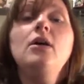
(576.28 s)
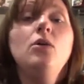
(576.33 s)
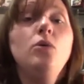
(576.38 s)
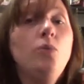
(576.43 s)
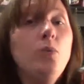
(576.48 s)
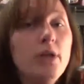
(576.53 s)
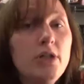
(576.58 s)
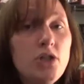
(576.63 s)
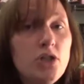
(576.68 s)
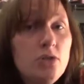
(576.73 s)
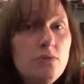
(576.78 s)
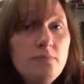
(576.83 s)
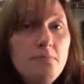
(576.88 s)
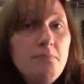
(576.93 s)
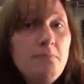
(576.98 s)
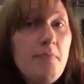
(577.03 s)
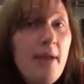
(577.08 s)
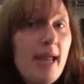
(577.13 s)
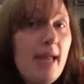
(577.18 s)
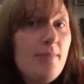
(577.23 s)
which
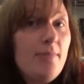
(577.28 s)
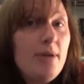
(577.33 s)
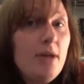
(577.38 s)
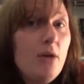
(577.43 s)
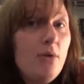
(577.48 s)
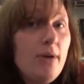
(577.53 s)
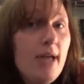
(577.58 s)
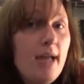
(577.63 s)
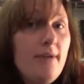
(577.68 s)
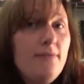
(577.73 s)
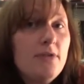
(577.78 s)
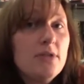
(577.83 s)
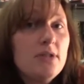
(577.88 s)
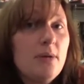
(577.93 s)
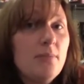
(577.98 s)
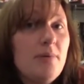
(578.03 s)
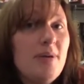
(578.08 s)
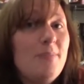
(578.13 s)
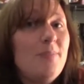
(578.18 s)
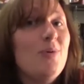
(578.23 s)
may be okay for
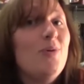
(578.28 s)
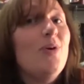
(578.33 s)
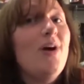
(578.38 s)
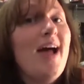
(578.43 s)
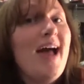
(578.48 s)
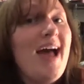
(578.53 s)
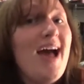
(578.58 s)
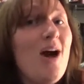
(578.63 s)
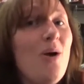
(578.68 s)
some people.